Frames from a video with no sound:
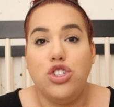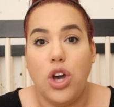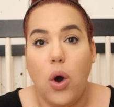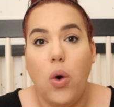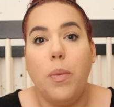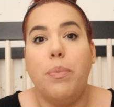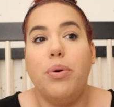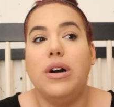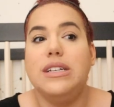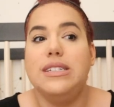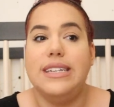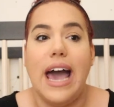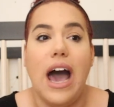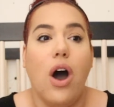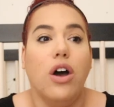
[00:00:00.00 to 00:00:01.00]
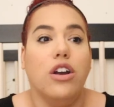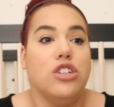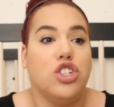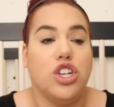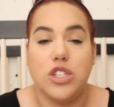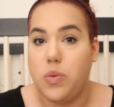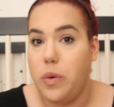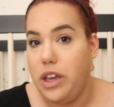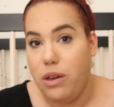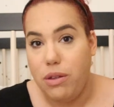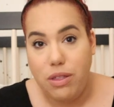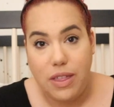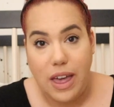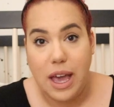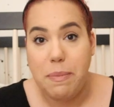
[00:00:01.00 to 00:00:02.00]
Don't put down just what you
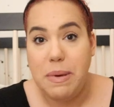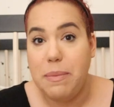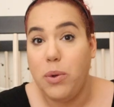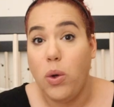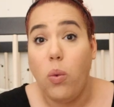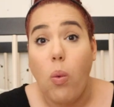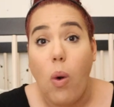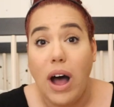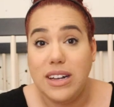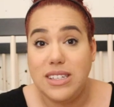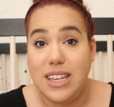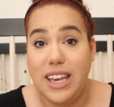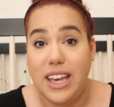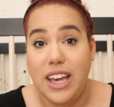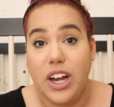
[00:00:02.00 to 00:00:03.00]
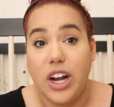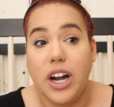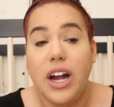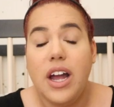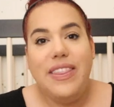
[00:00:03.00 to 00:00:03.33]
think people want to hear.